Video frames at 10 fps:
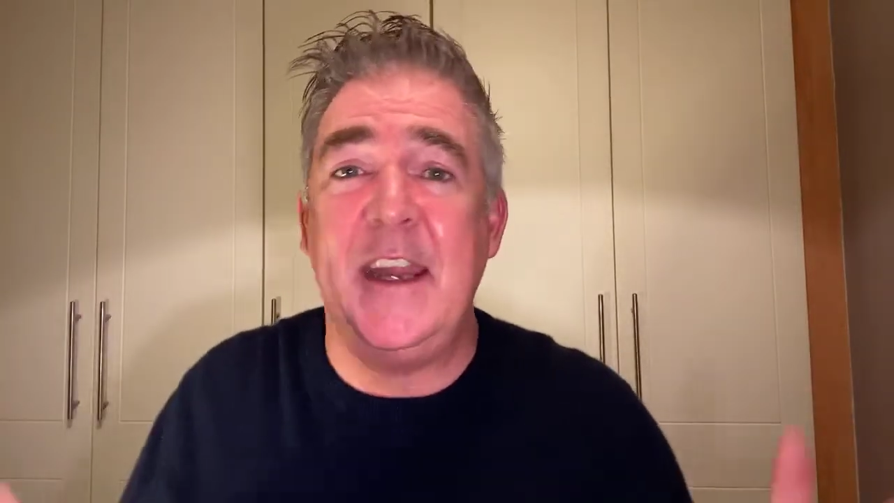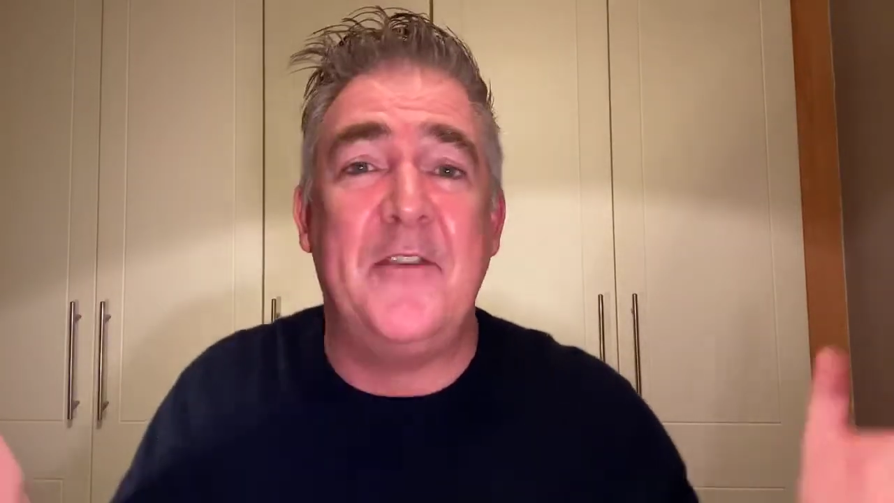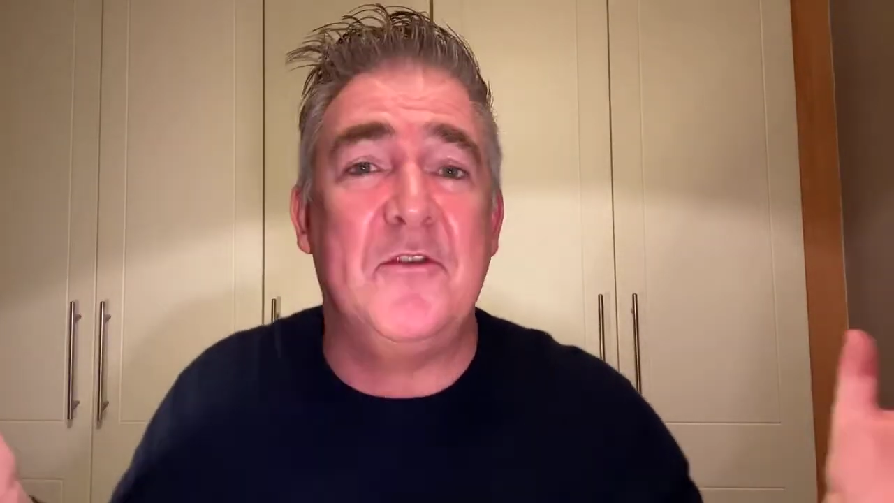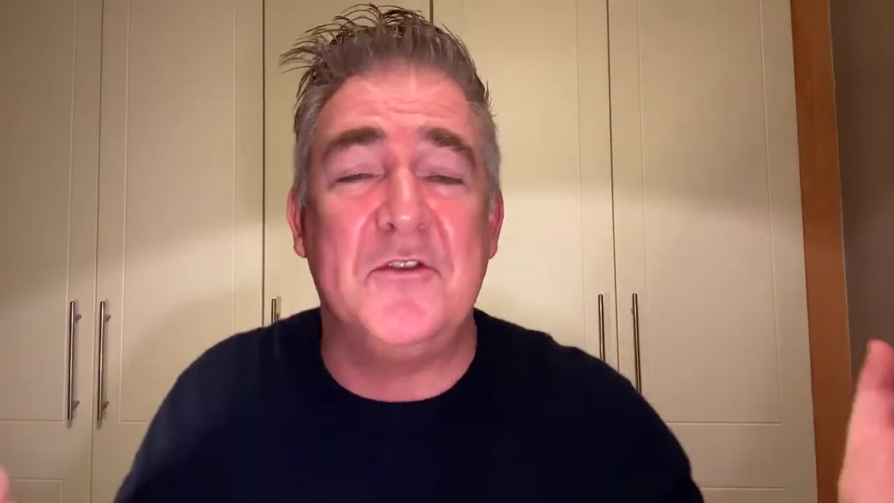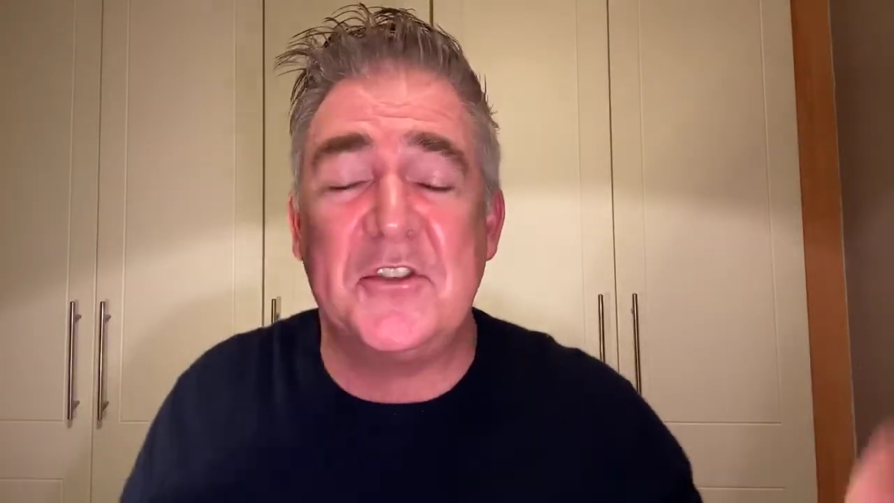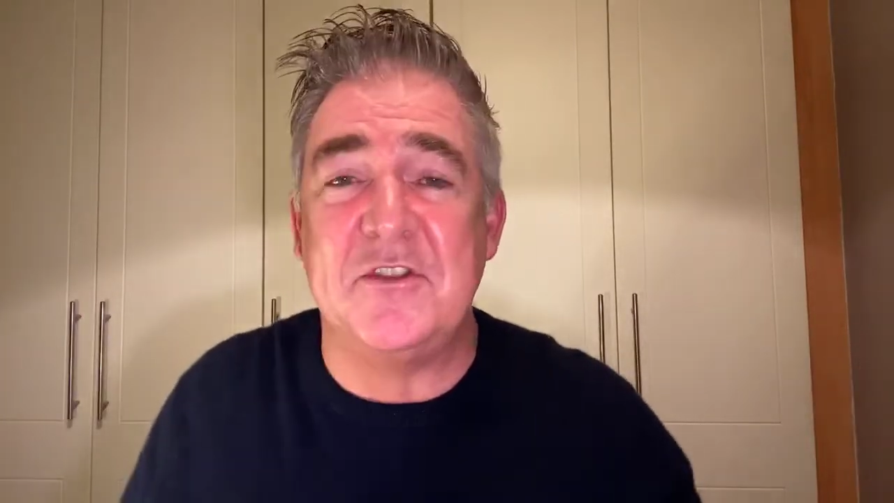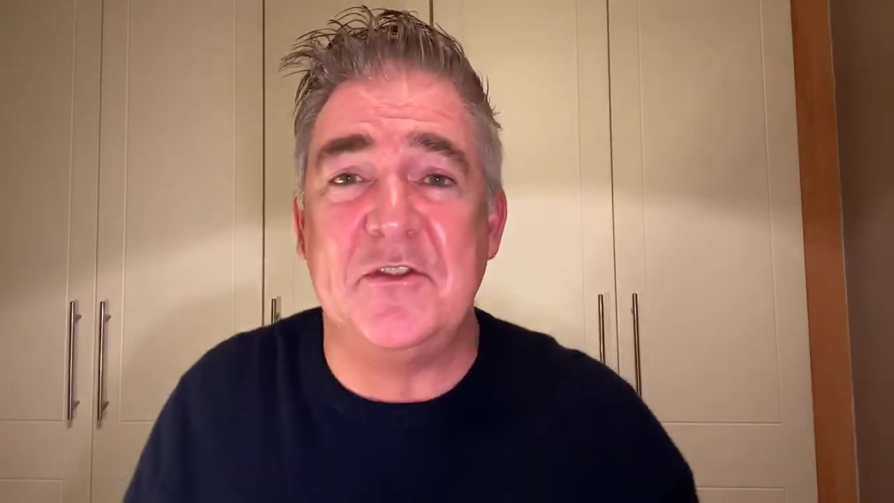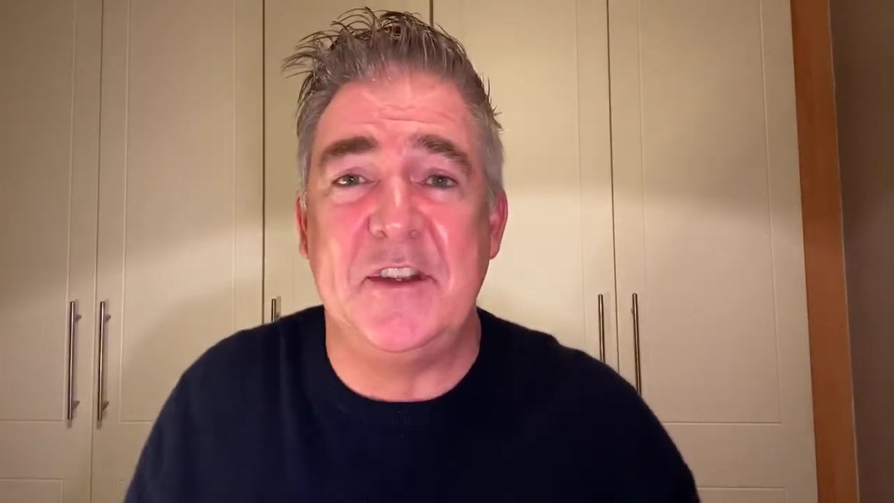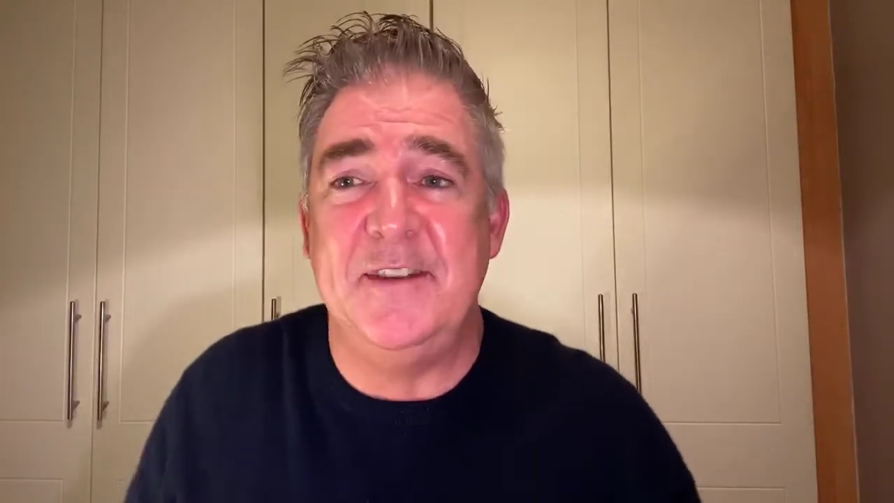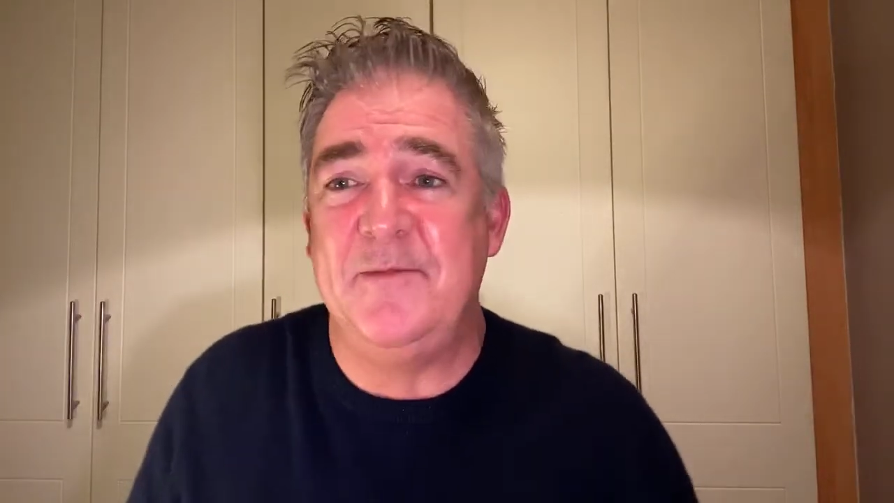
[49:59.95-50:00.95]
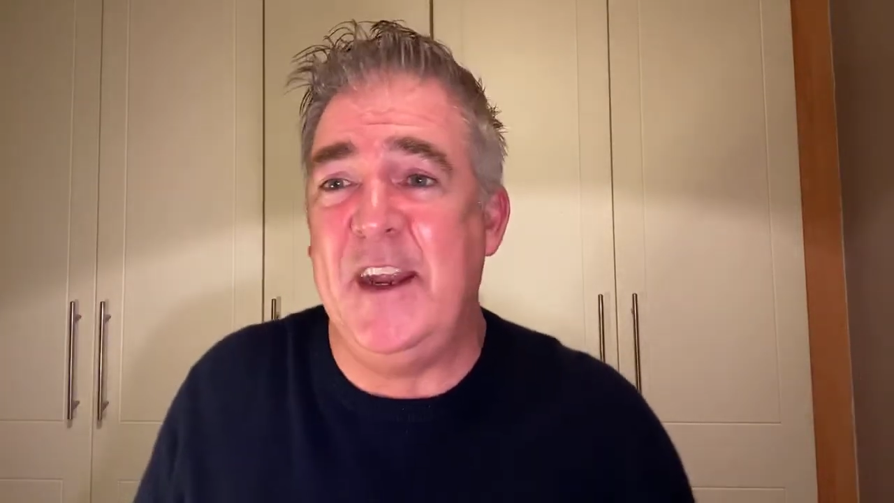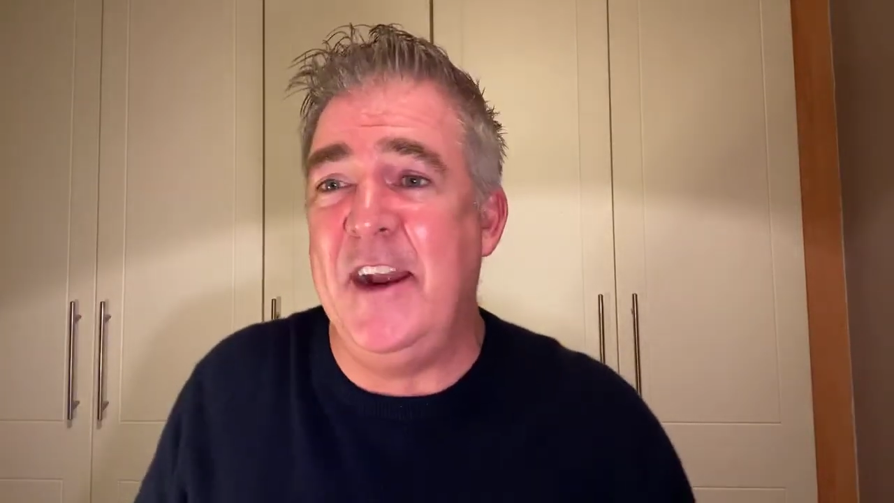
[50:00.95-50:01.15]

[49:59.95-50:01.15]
Never understood it.